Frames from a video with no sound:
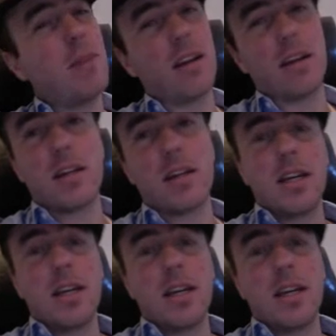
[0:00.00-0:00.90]
better
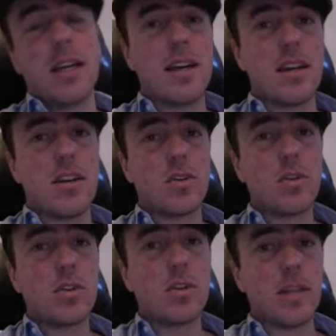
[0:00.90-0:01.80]
than
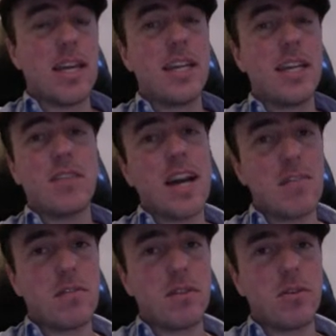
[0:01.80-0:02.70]
Google Play and even
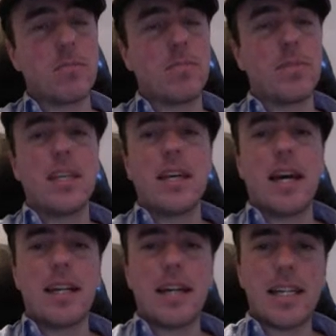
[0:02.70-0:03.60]
iPhone.
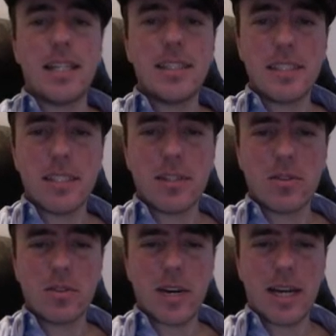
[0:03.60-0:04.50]
And I didn't see
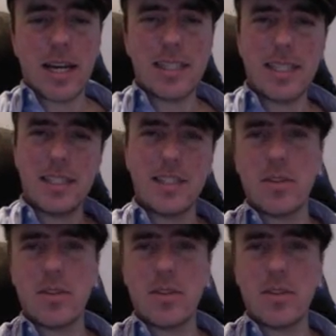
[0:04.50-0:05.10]
another. I did see